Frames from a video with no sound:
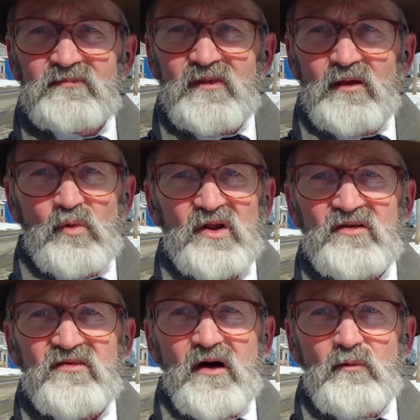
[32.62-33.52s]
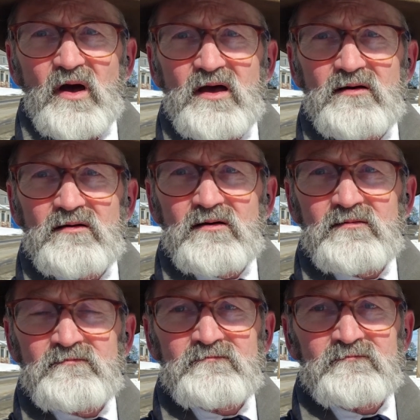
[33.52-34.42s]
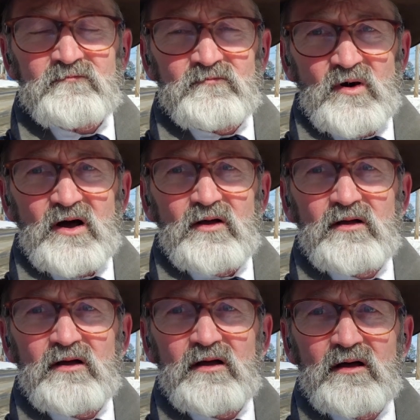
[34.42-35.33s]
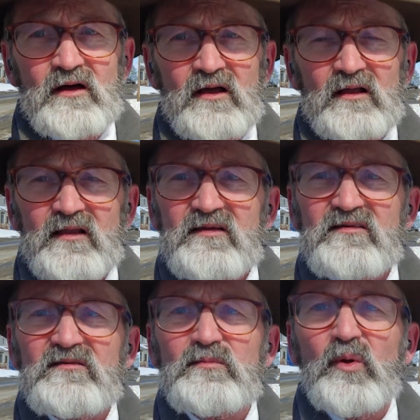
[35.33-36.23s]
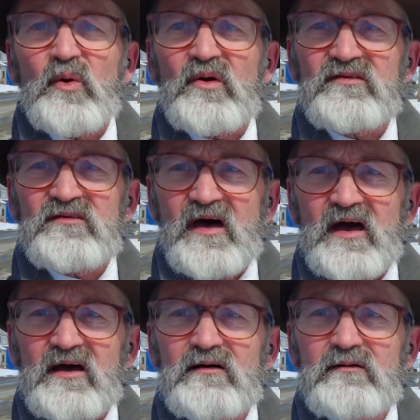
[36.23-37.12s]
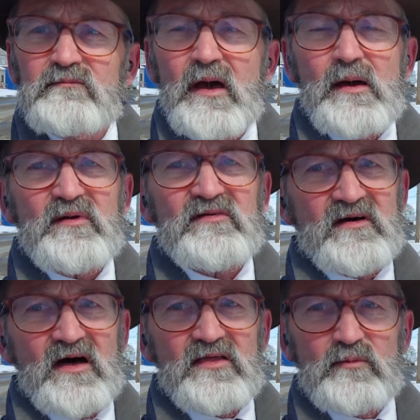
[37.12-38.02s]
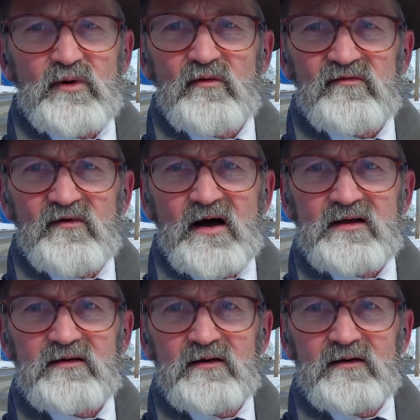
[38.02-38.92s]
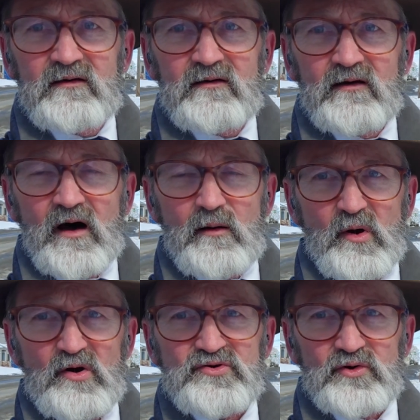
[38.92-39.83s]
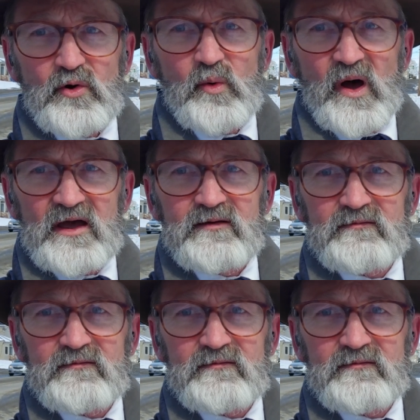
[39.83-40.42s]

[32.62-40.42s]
And what is that way? Well, let's explore it today. Maybe together we will find a marginal way.